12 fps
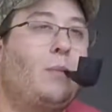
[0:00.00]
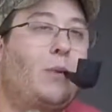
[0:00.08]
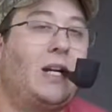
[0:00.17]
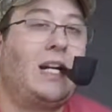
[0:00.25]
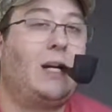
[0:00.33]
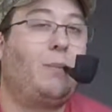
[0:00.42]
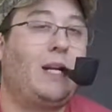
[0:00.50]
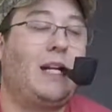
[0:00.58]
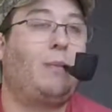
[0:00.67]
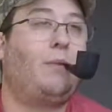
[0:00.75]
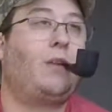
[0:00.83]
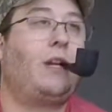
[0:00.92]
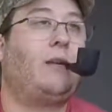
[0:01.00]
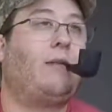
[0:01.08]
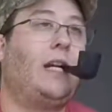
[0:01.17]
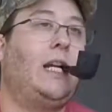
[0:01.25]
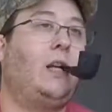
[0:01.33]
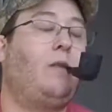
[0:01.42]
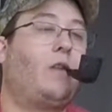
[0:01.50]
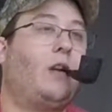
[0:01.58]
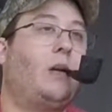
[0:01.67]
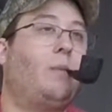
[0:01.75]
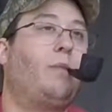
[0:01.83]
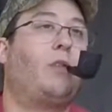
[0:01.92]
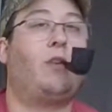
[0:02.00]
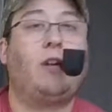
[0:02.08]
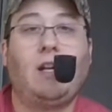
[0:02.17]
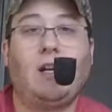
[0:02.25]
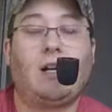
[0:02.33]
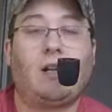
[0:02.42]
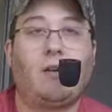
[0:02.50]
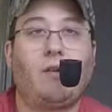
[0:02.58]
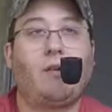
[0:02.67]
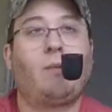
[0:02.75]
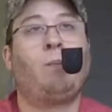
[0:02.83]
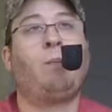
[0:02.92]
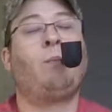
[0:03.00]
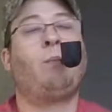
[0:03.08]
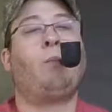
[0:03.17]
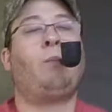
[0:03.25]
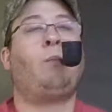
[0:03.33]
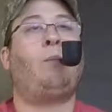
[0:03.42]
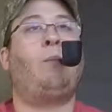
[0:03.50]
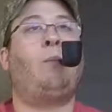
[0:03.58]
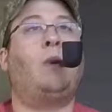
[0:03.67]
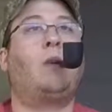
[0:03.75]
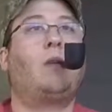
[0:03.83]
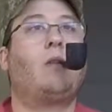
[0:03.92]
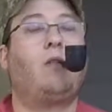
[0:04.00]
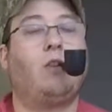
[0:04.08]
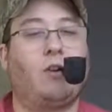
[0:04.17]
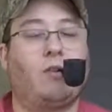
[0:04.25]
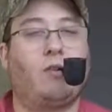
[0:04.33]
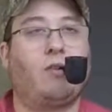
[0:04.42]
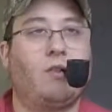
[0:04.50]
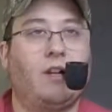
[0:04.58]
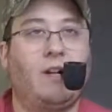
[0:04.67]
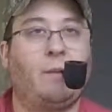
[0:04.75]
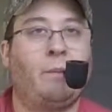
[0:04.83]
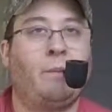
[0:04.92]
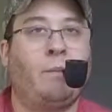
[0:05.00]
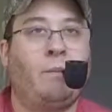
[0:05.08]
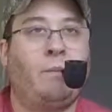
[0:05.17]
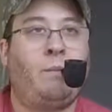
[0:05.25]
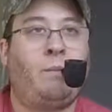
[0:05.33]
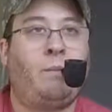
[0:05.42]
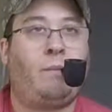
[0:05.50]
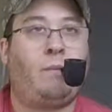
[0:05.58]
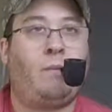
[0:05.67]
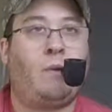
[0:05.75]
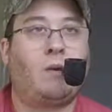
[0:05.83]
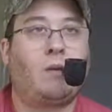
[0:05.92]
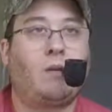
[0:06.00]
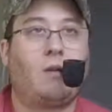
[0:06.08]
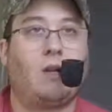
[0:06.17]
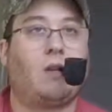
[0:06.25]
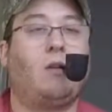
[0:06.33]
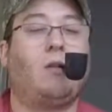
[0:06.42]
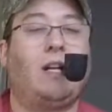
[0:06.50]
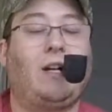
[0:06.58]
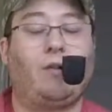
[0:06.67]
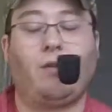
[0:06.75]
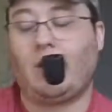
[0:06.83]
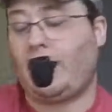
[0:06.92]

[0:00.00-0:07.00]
briar pipes can range from $30 generally to $2,000.